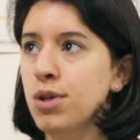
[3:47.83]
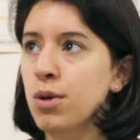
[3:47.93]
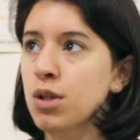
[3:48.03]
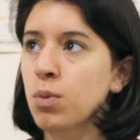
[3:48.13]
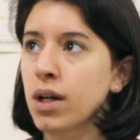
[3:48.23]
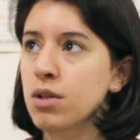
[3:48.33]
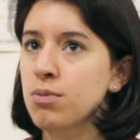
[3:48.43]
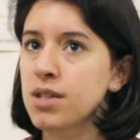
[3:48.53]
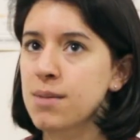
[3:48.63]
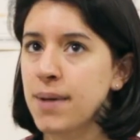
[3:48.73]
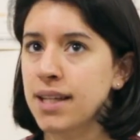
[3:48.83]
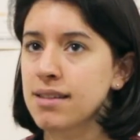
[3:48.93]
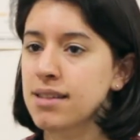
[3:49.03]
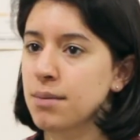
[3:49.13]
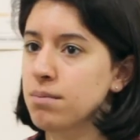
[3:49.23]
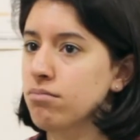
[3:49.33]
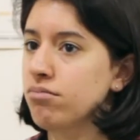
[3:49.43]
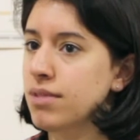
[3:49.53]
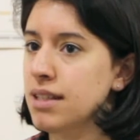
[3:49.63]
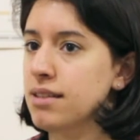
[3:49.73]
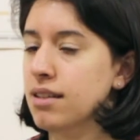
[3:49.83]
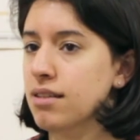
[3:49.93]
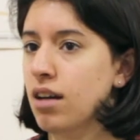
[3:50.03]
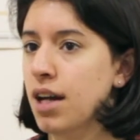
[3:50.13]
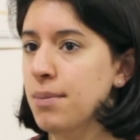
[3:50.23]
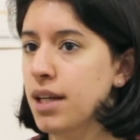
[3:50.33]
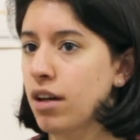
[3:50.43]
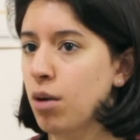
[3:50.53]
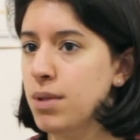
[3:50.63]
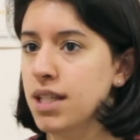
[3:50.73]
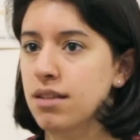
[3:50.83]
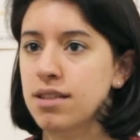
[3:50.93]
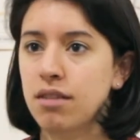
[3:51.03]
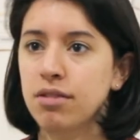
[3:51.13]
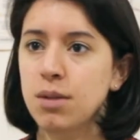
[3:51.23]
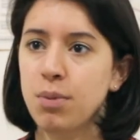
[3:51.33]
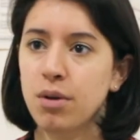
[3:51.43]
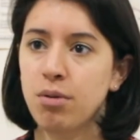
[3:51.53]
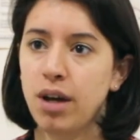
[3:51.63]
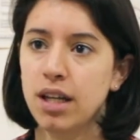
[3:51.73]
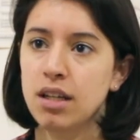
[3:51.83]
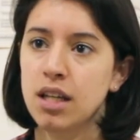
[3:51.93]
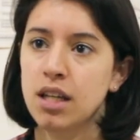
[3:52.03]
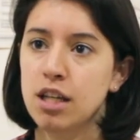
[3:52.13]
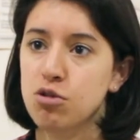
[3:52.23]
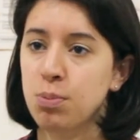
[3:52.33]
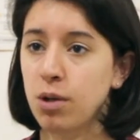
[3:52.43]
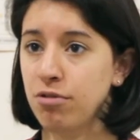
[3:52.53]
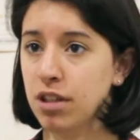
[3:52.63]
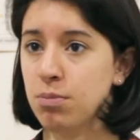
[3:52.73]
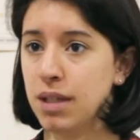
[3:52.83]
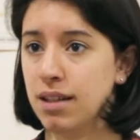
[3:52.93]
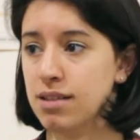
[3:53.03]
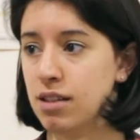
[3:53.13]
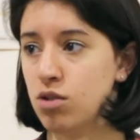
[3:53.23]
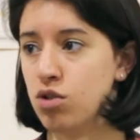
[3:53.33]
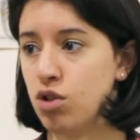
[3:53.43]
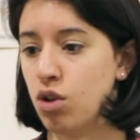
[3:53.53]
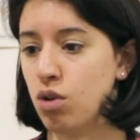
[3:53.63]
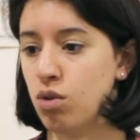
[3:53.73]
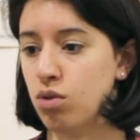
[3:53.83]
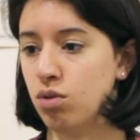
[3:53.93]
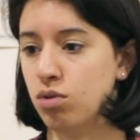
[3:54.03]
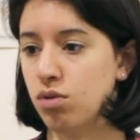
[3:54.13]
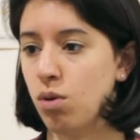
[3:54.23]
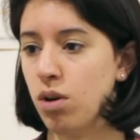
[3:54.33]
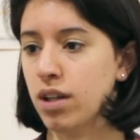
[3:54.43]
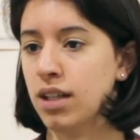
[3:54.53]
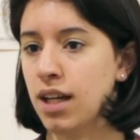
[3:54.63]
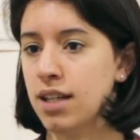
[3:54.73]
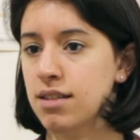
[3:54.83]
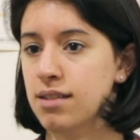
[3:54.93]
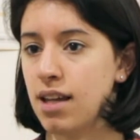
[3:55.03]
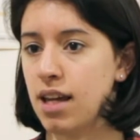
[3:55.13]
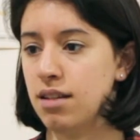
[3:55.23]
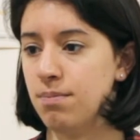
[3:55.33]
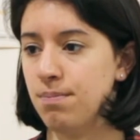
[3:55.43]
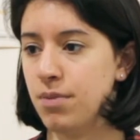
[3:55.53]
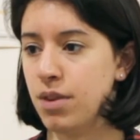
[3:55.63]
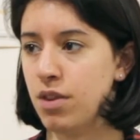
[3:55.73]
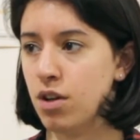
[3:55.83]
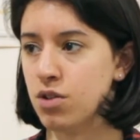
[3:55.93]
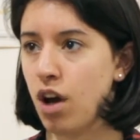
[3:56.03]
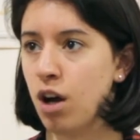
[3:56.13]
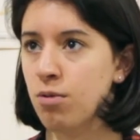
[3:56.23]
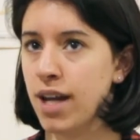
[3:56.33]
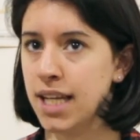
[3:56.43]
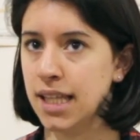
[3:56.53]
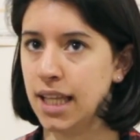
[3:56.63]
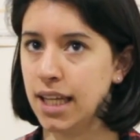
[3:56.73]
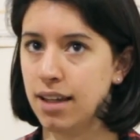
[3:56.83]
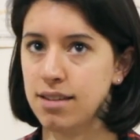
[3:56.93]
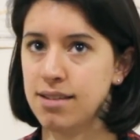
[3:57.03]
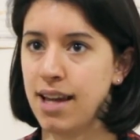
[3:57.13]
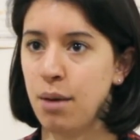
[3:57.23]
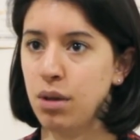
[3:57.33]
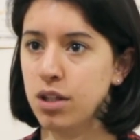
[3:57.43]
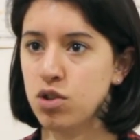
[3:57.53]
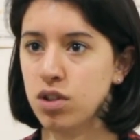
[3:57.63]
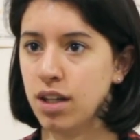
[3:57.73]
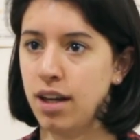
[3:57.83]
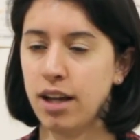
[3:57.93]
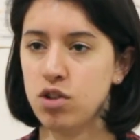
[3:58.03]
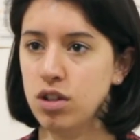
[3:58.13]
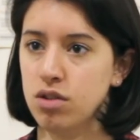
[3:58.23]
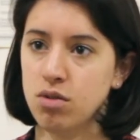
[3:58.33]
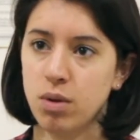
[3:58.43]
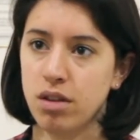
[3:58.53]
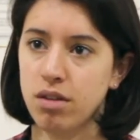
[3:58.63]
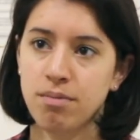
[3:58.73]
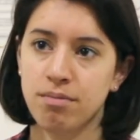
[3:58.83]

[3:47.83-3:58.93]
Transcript: know you want to spend some decent time in Armenia, definitely birthright is perfect because it's so organized and there's already like established connections with